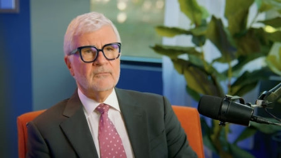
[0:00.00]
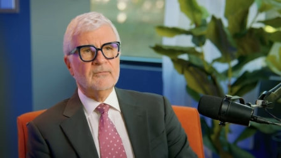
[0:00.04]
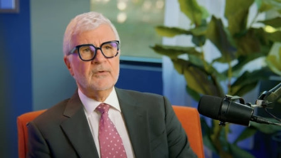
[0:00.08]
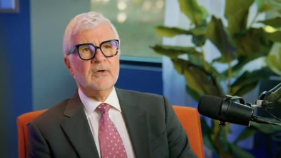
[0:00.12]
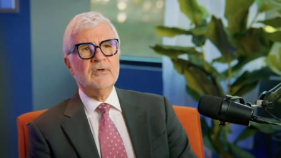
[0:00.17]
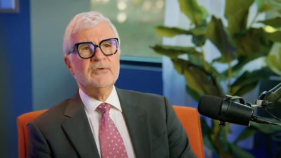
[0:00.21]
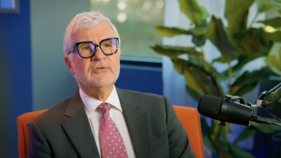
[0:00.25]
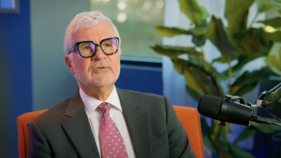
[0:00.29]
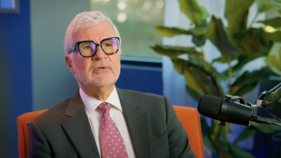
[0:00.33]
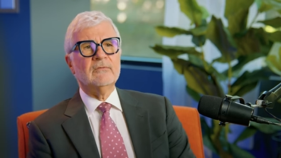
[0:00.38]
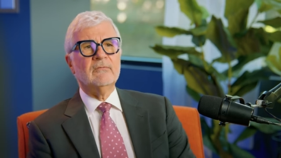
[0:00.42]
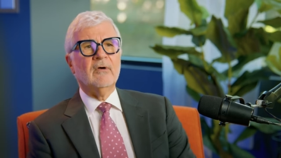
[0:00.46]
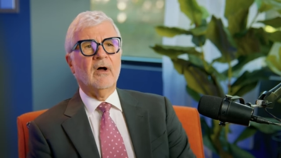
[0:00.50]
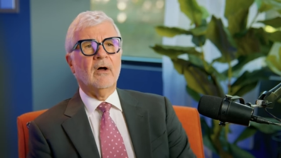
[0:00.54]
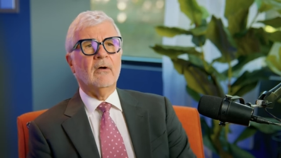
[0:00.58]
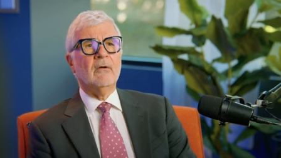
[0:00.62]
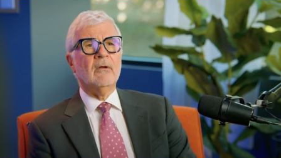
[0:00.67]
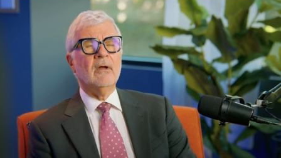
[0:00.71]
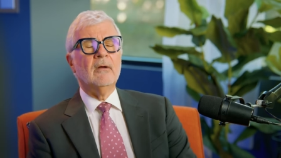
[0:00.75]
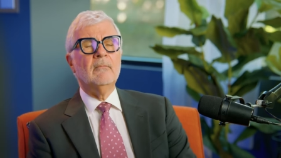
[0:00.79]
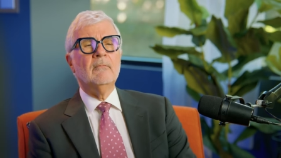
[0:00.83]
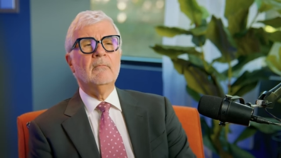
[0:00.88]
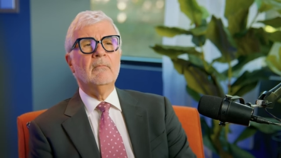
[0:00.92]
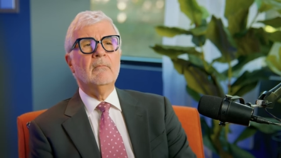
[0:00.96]
First of
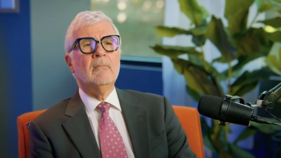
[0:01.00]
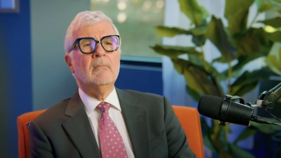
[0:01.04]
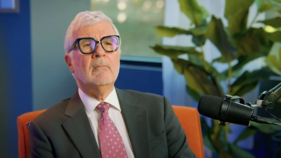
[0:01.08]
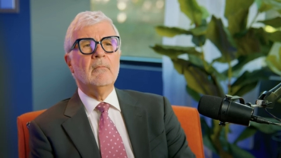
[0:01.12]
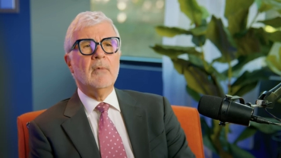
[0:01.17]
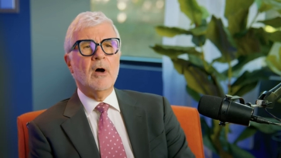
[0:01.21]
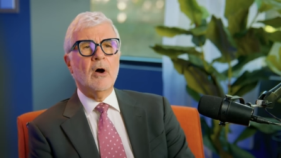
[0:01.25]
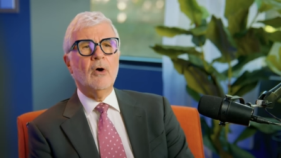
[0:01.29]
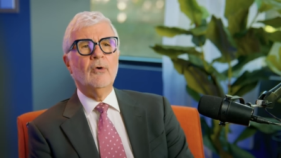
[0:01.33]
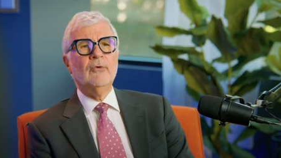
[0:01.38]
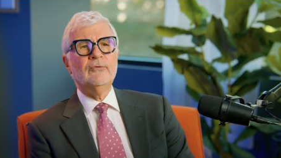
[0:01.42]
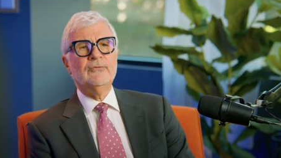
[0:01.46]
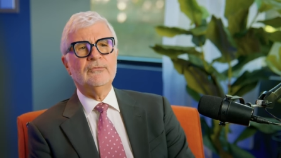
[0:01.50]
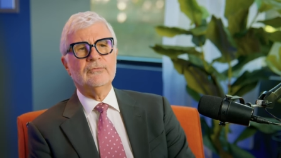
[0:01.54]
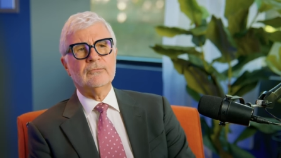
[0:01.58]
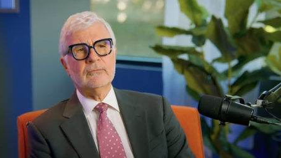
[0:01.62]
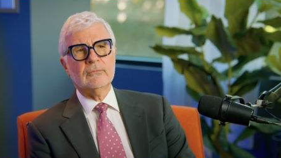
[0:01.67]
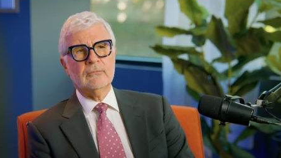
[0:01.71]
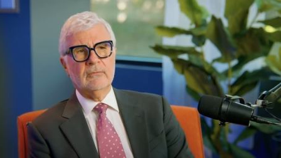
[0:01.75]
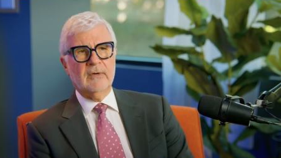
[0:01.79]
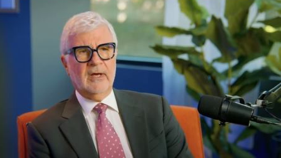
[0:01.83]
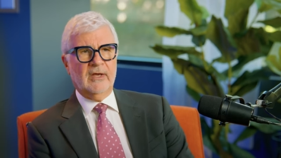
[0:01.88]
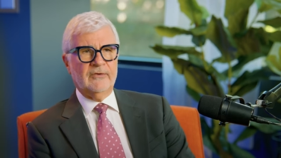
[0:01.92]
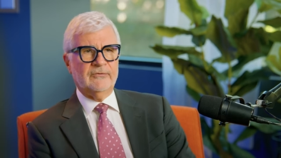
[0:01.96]
all,
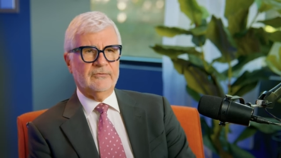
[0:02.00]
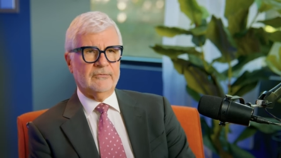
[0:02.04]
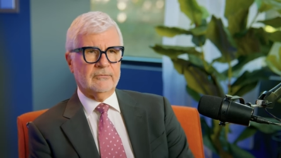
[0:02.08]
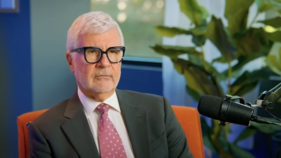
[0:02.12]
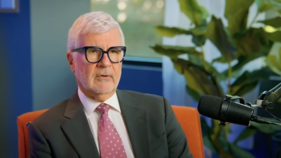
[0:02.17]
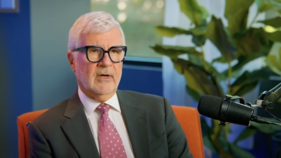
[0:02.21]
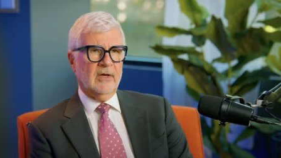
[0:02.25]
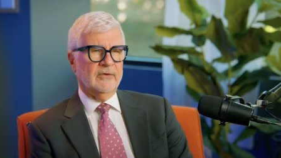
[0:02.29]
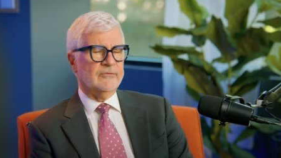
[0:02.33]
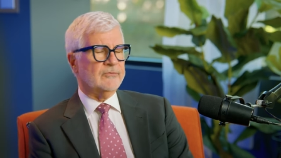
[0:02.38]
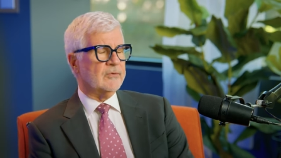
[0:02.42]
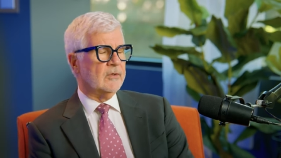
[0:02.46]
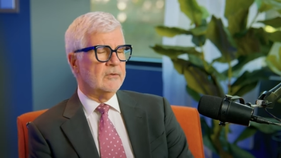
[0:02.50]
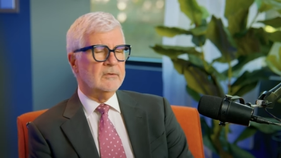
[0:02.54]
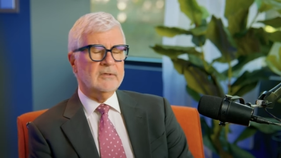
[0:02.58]
most restaurants